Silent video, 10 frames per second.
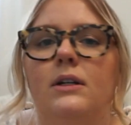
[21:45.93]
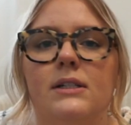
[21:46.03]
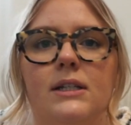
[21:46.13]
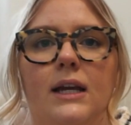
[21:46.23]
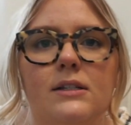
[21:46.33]

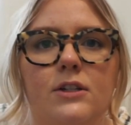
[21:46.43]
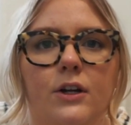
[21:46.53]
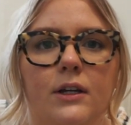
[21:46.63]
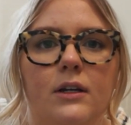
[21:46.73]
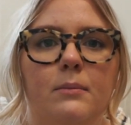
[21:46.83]
to get
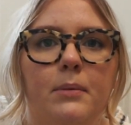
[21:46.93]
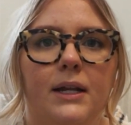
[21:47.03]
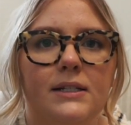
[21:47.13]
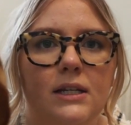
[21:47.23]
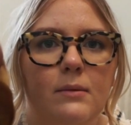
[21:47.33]
started, but I
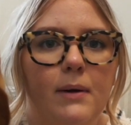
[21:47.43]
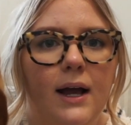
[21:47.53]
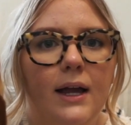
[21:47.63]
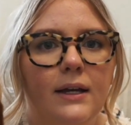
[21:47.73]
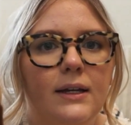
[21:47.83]
did
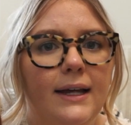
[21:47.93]
buy